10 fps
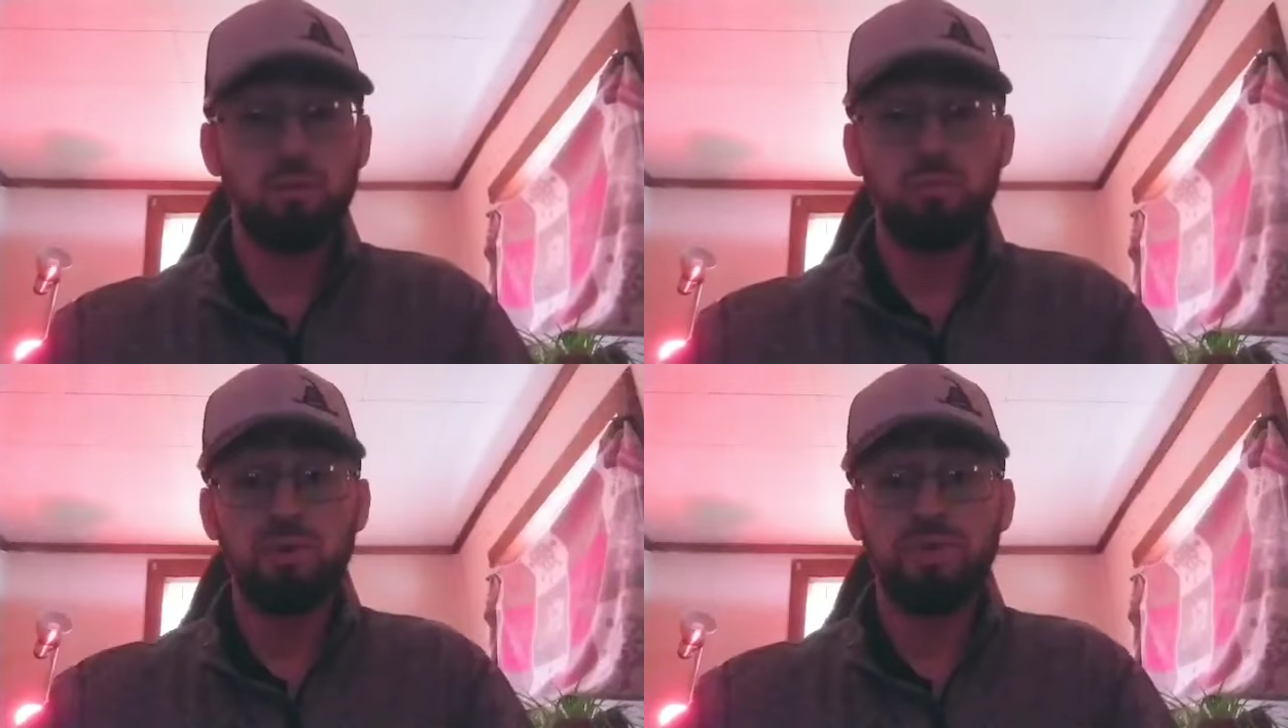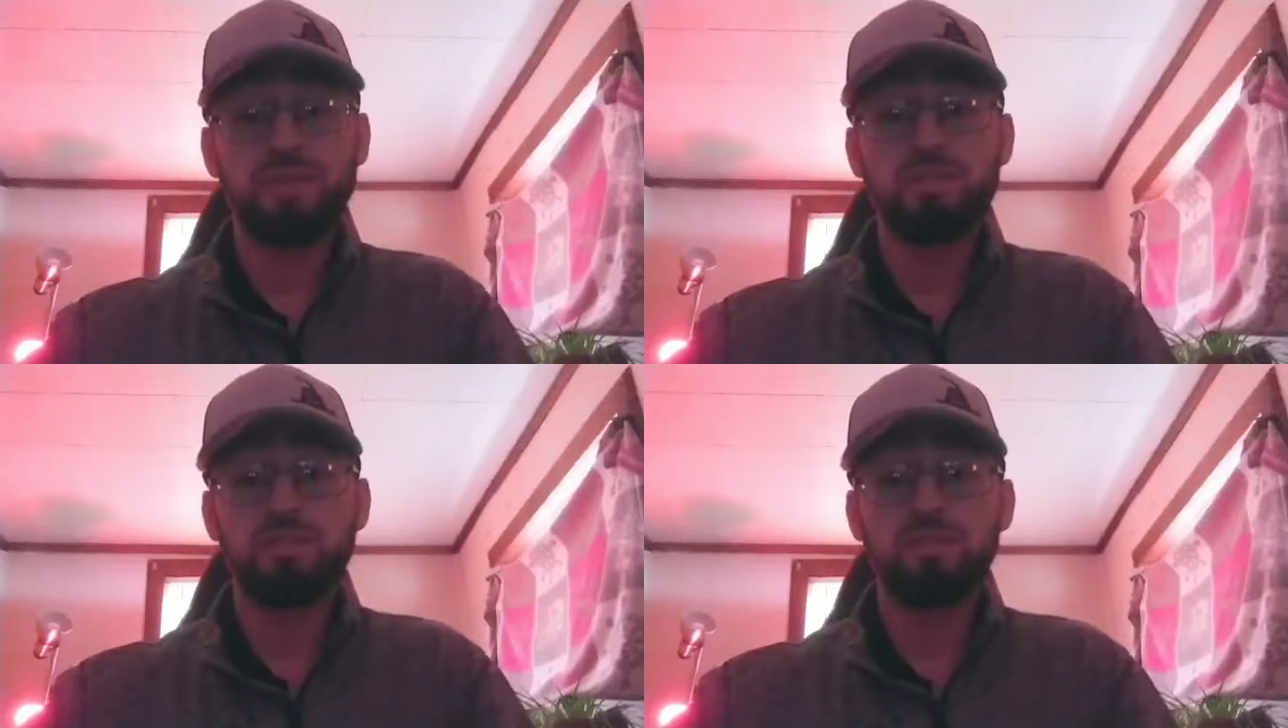but
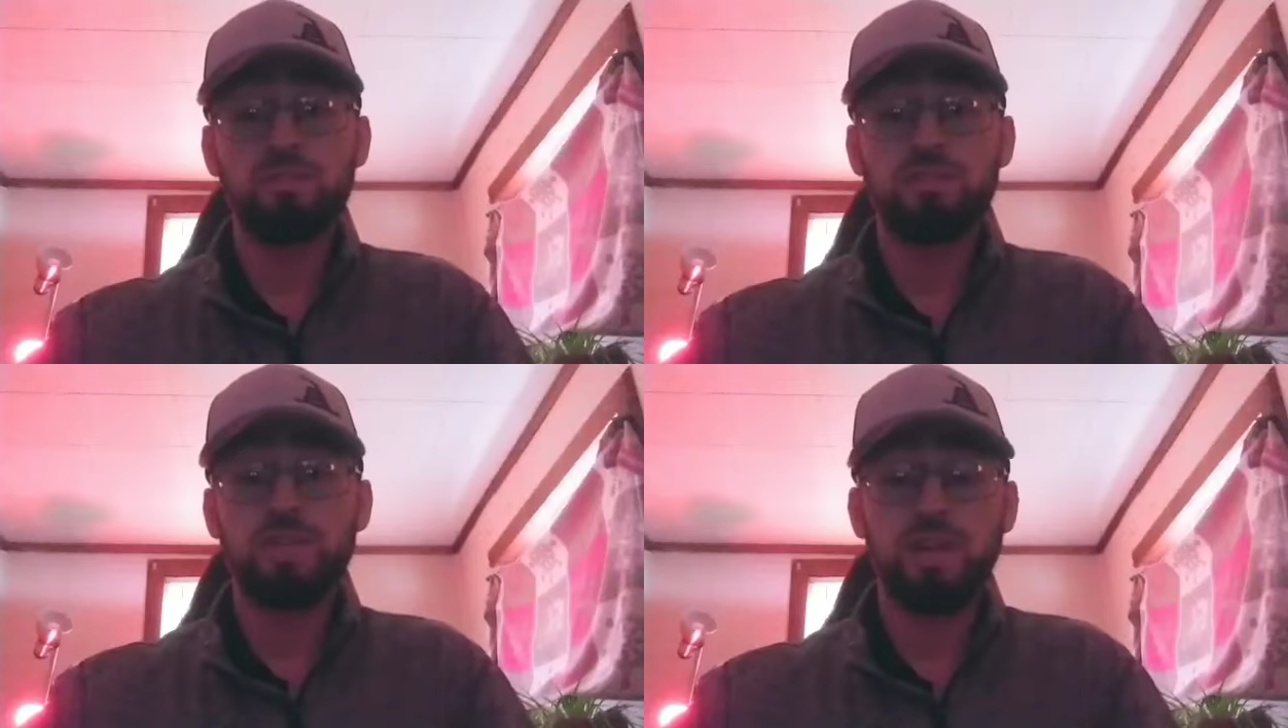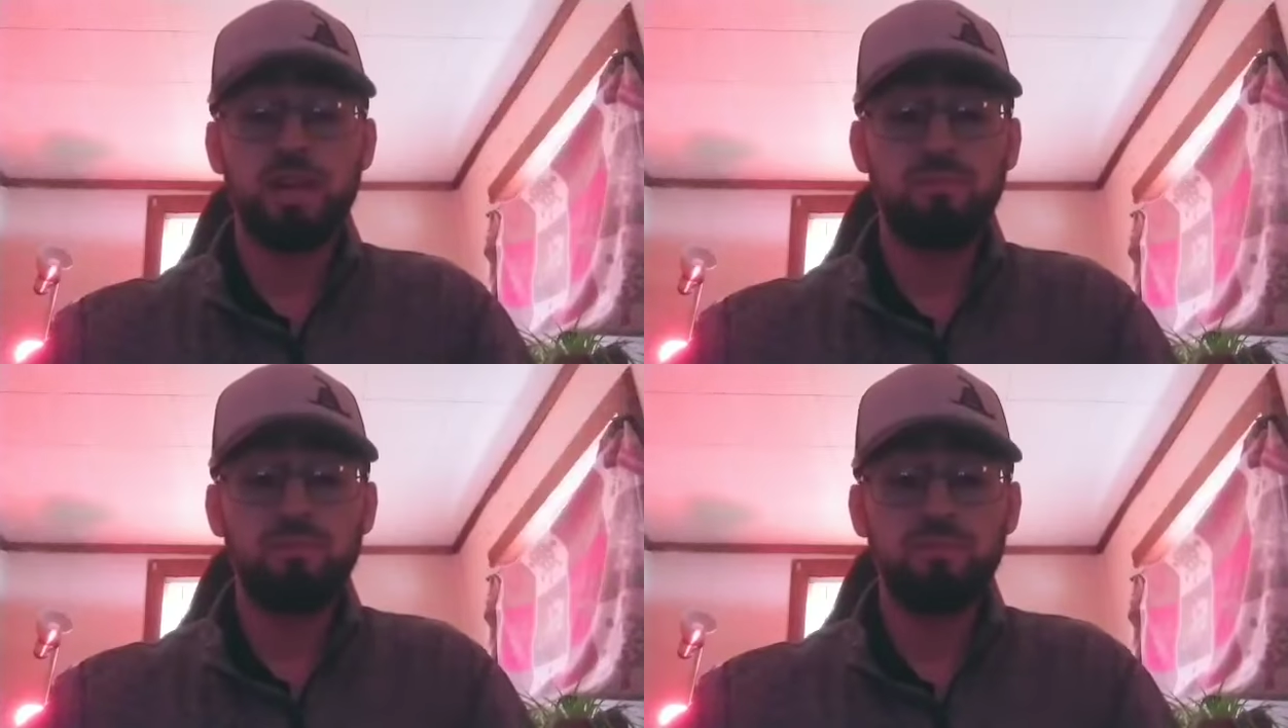that's the first
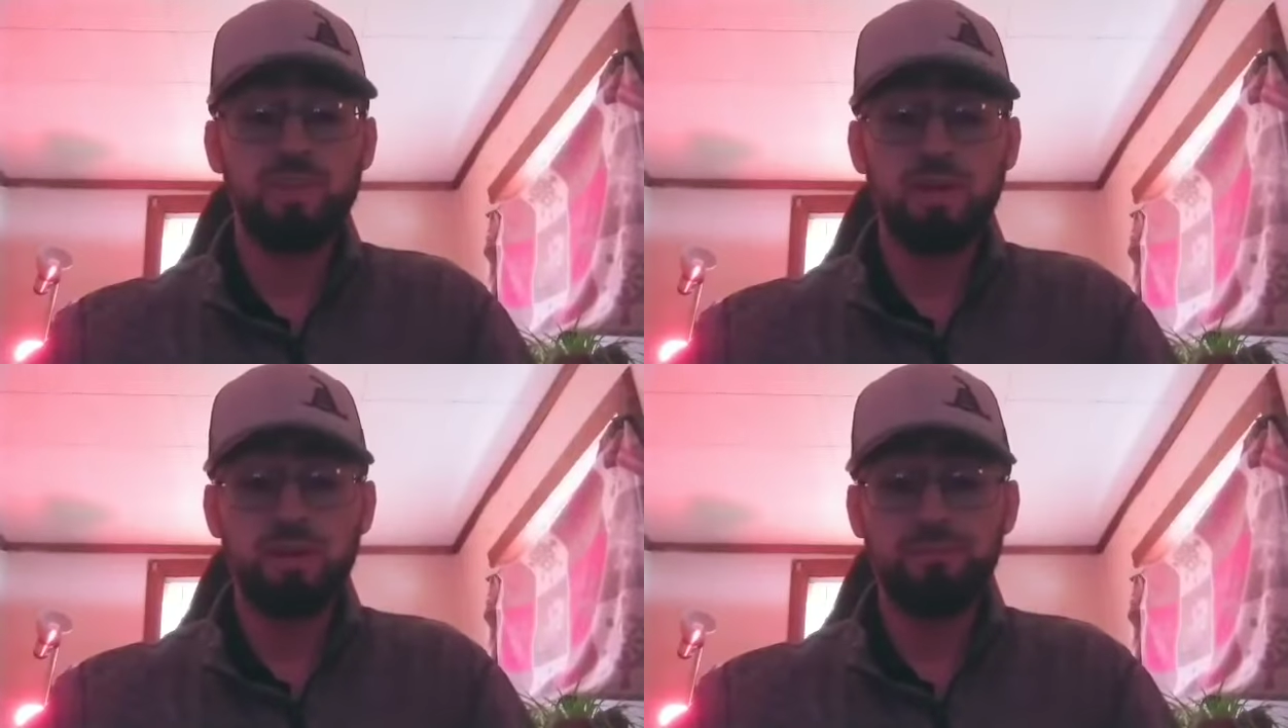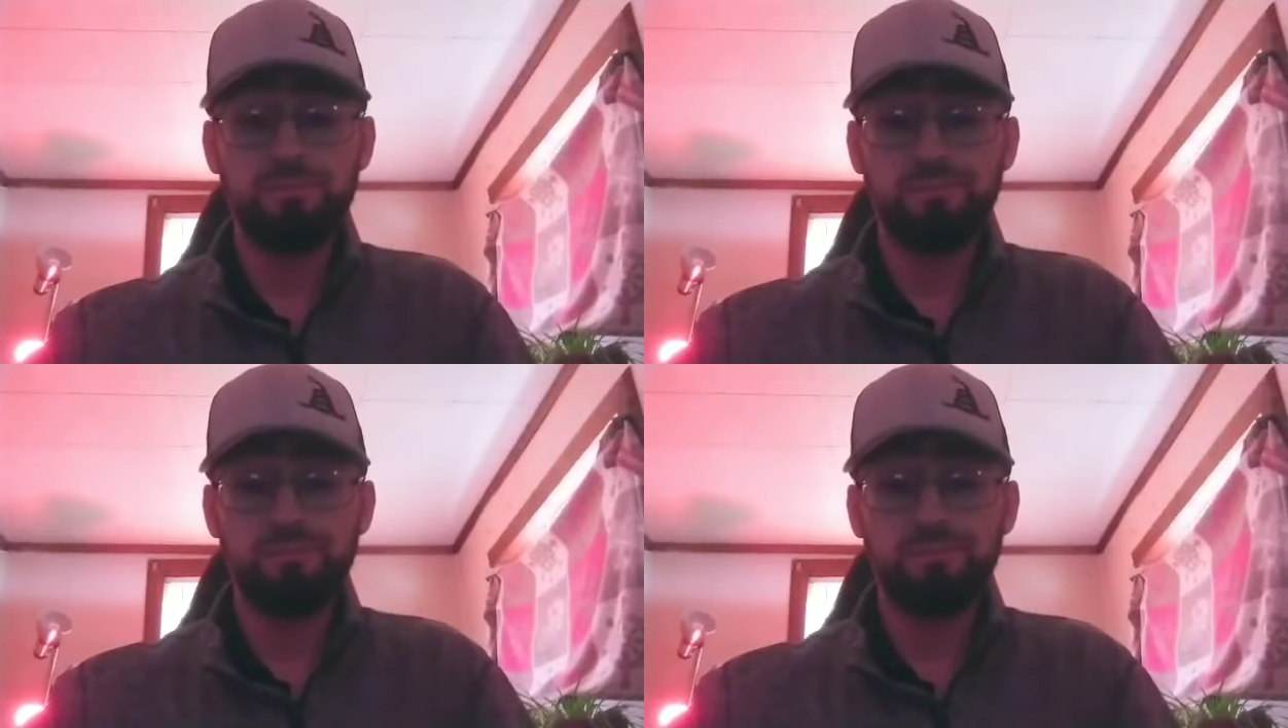time that,